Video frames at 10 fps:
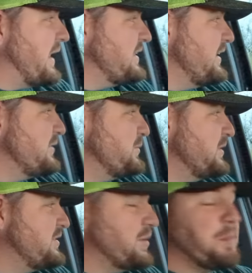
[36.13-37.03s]
thinks
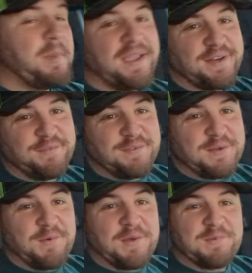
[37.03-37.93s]
once they're big enough to
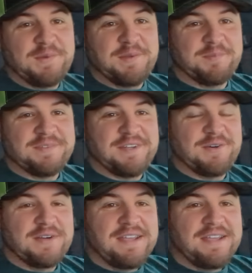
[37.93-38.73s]
go in with them. So